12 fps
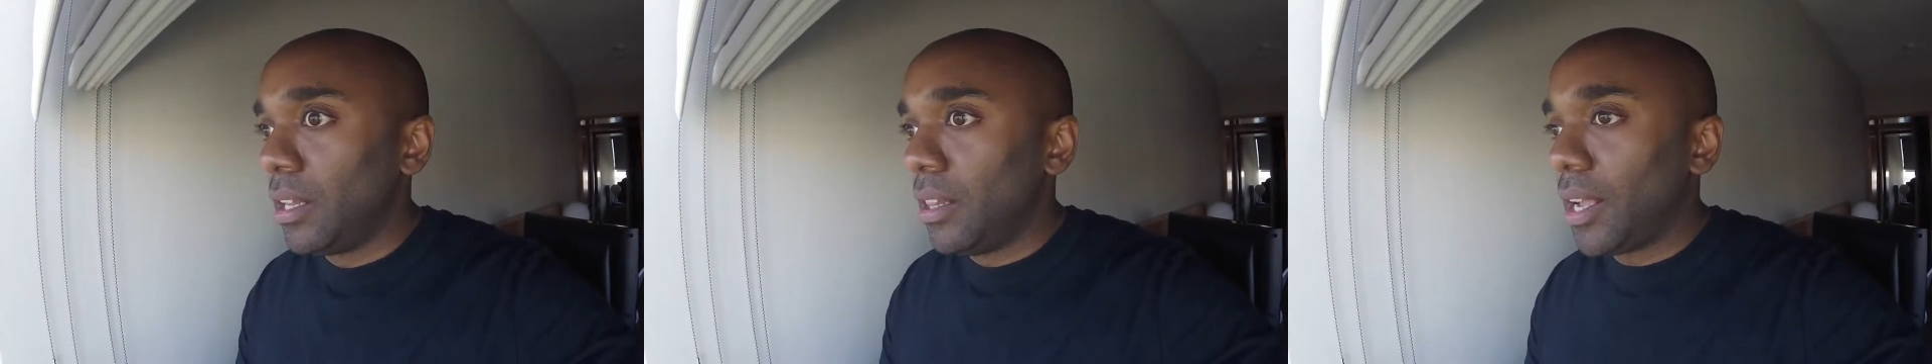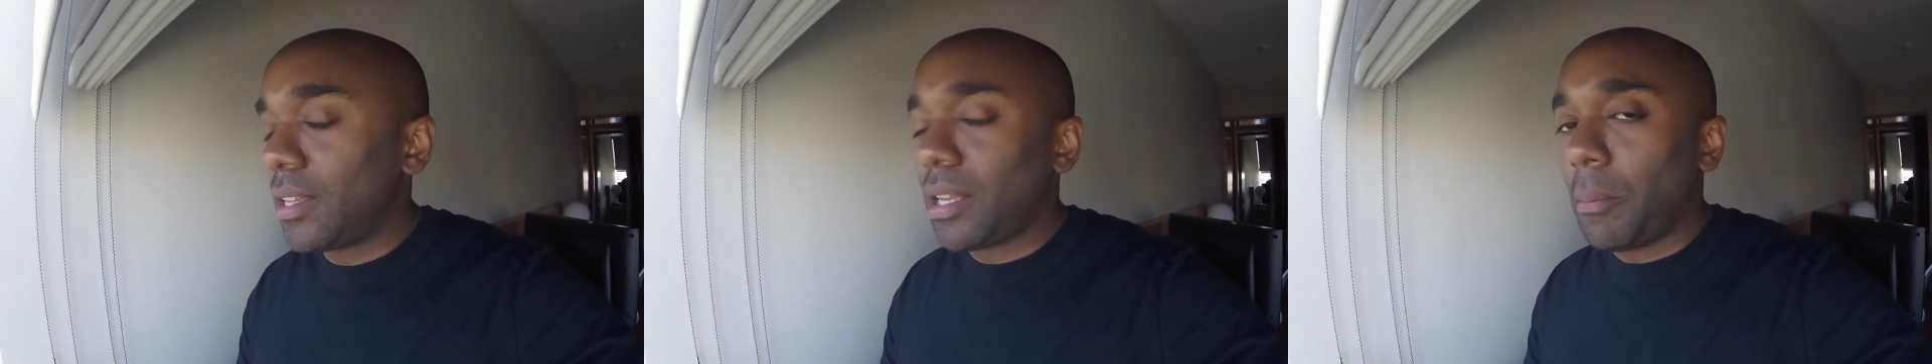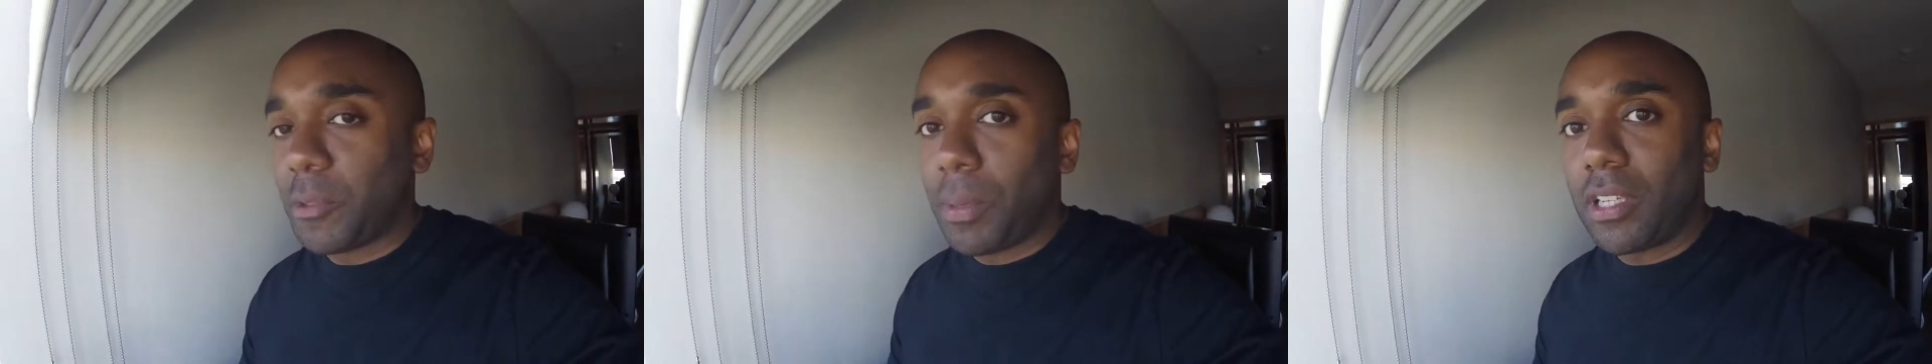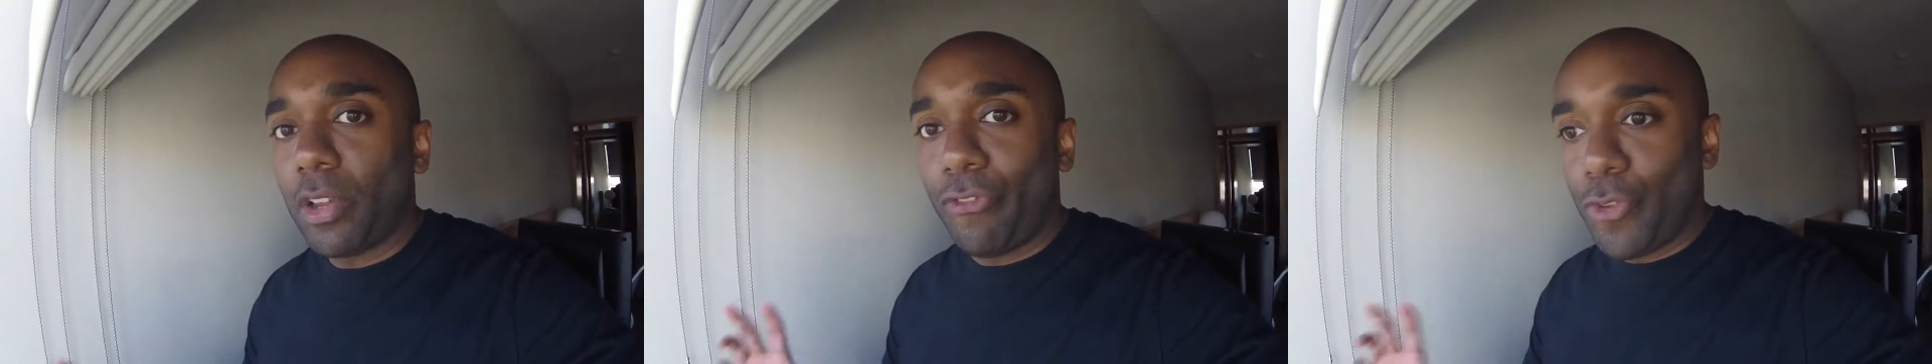Like I say, I'm
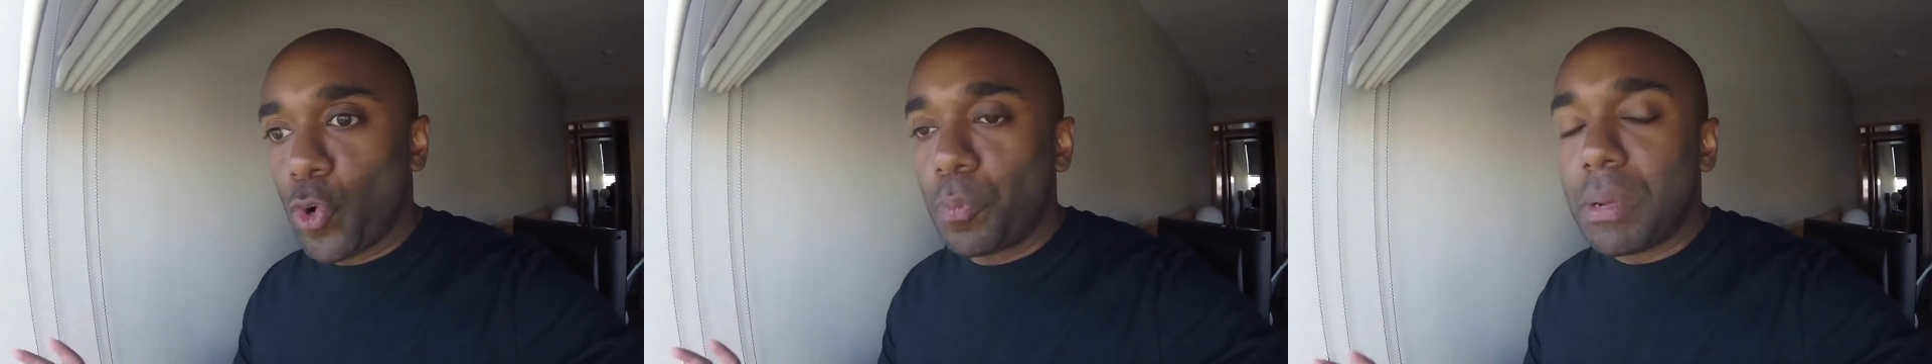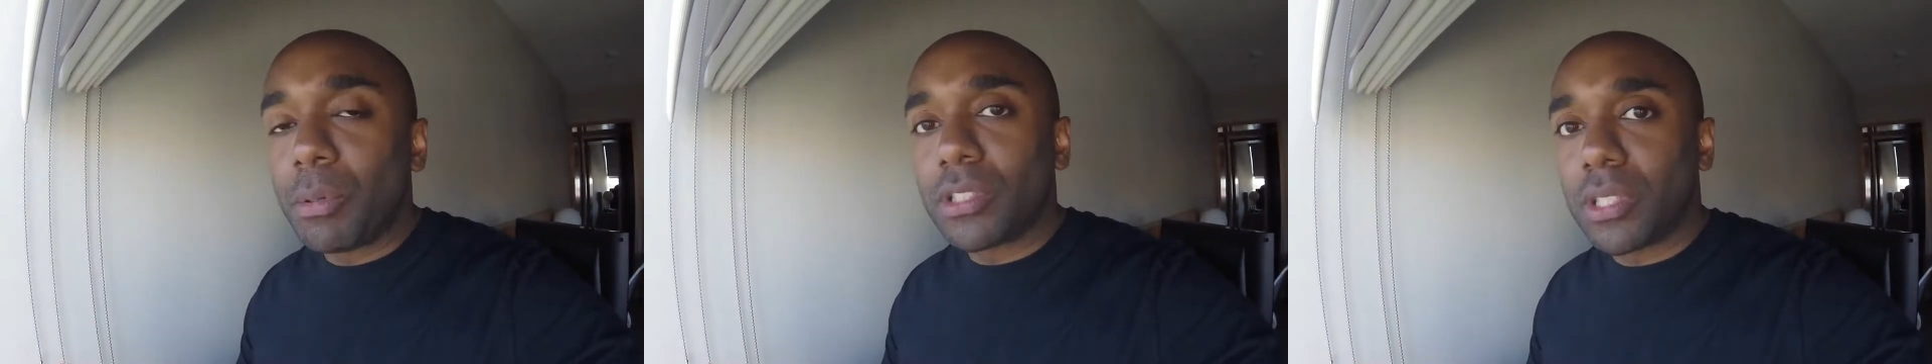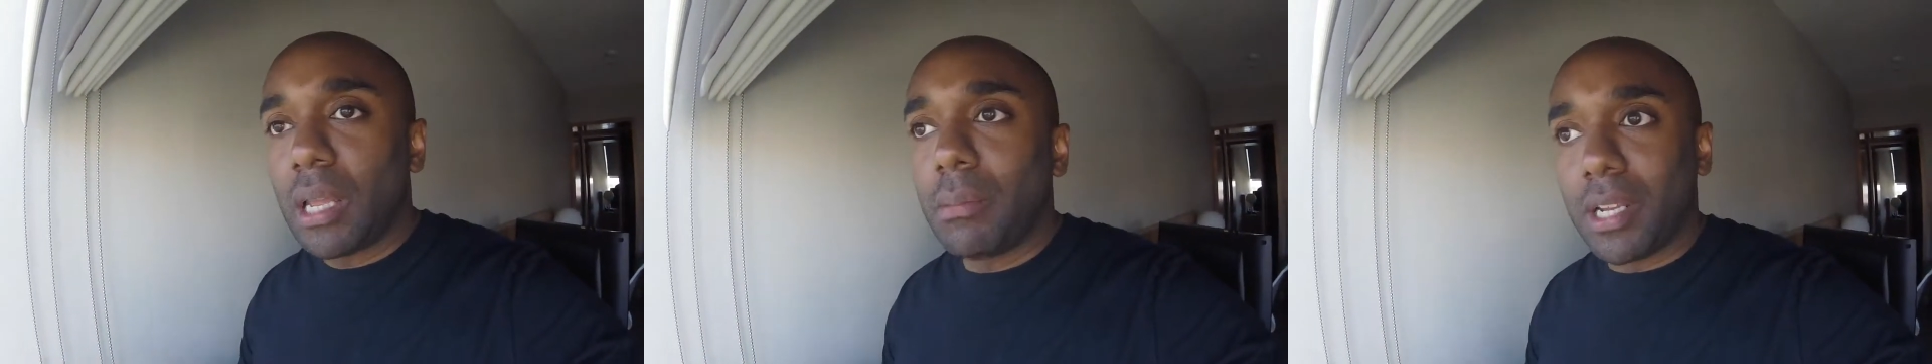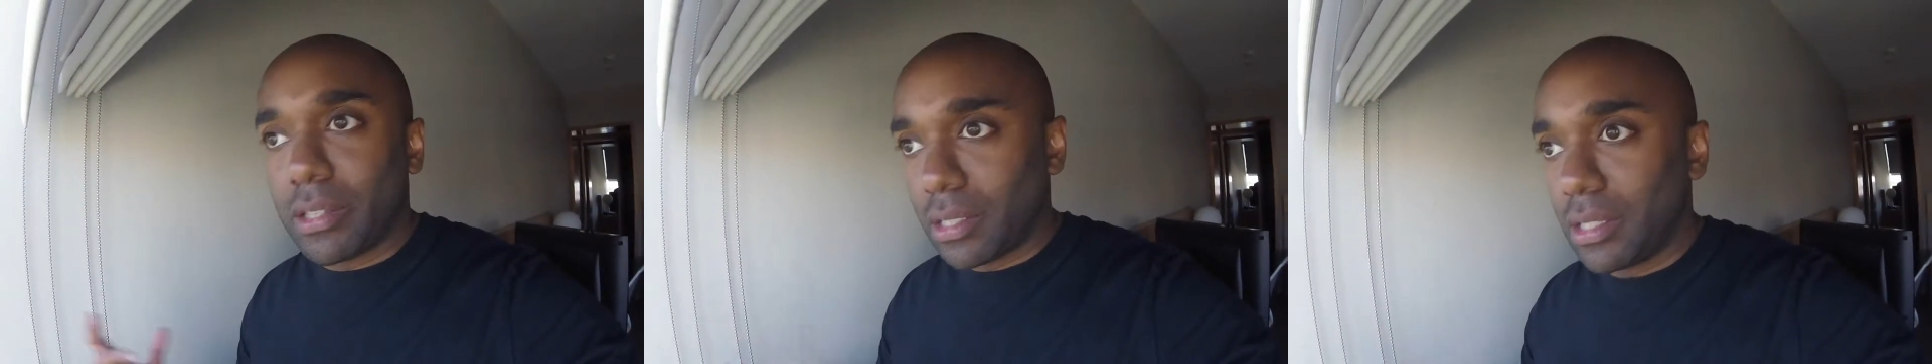expecting fewer people today
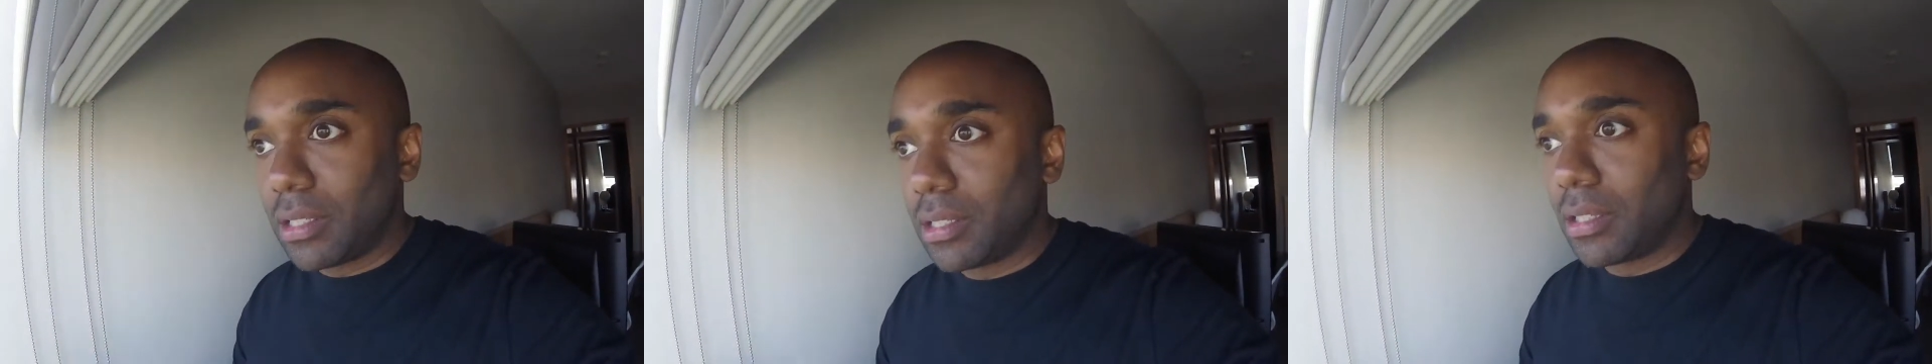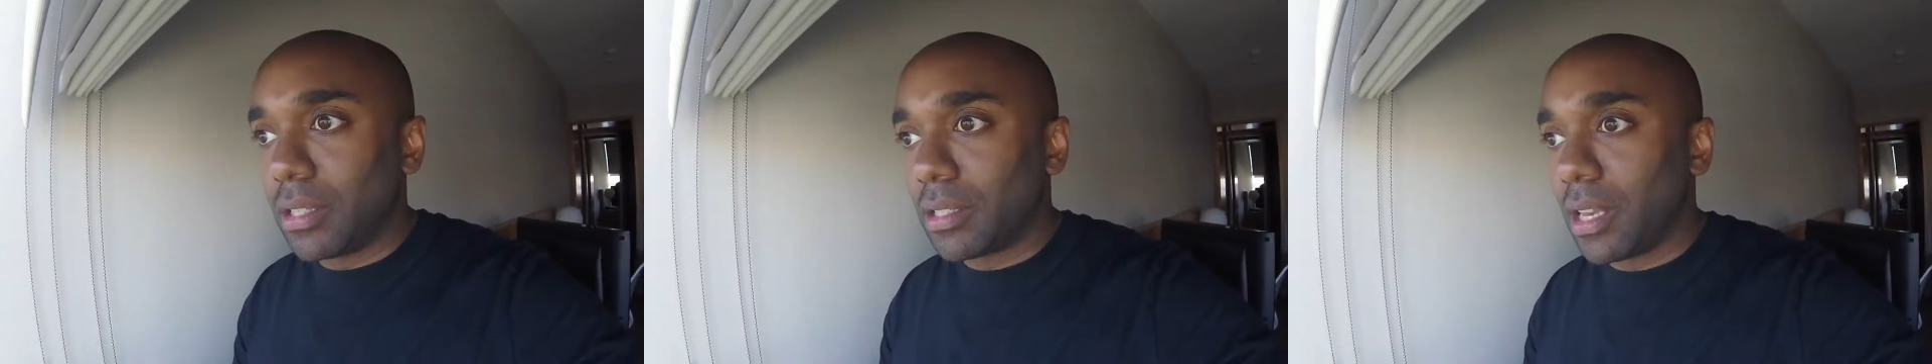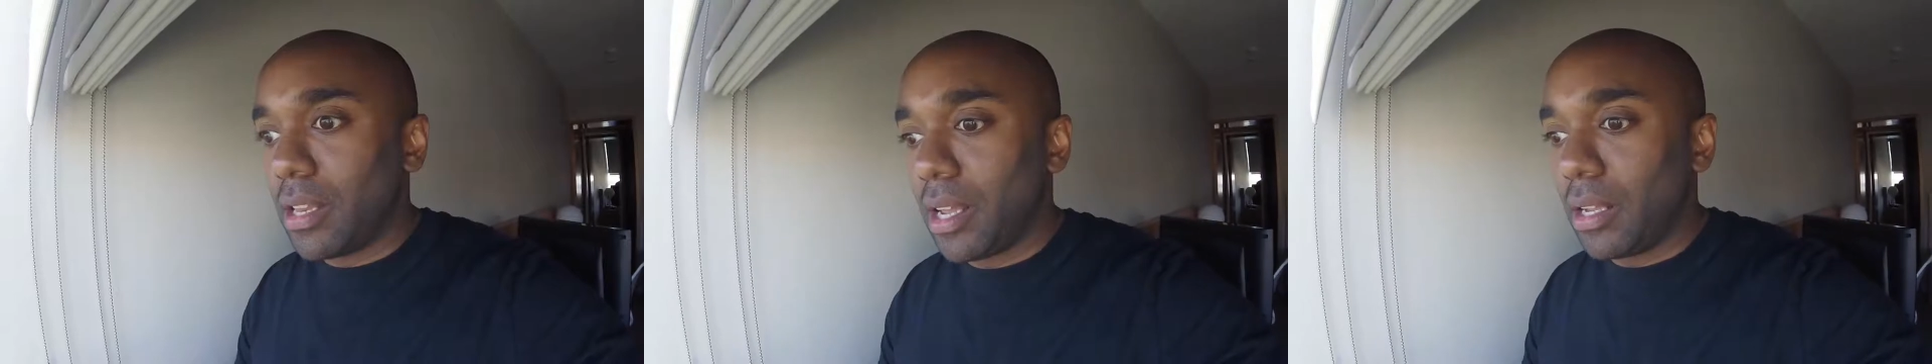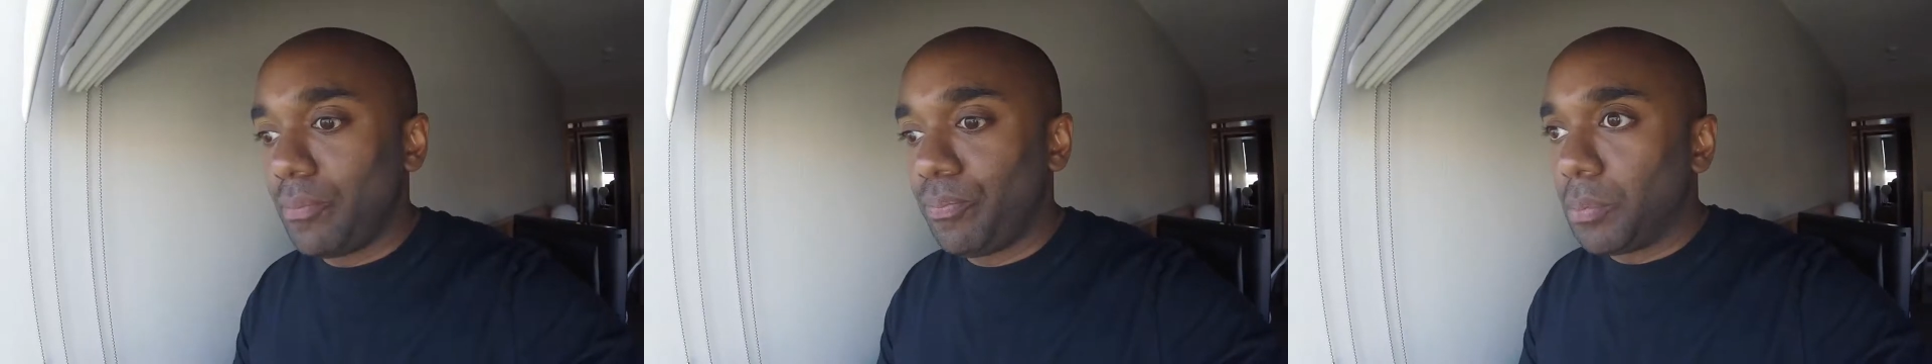because it is the
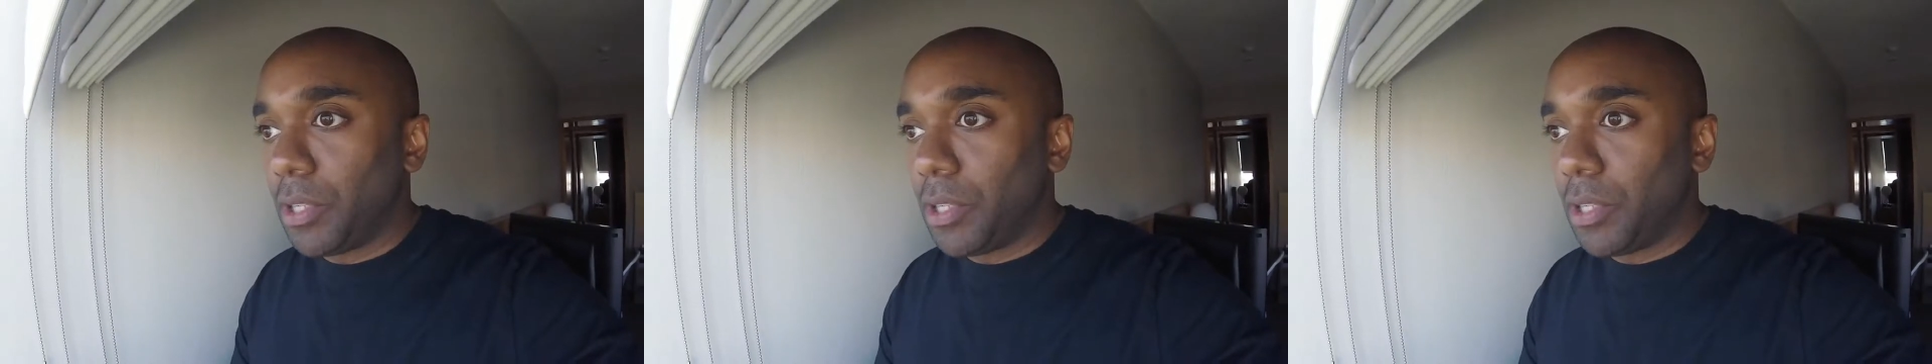Sunday,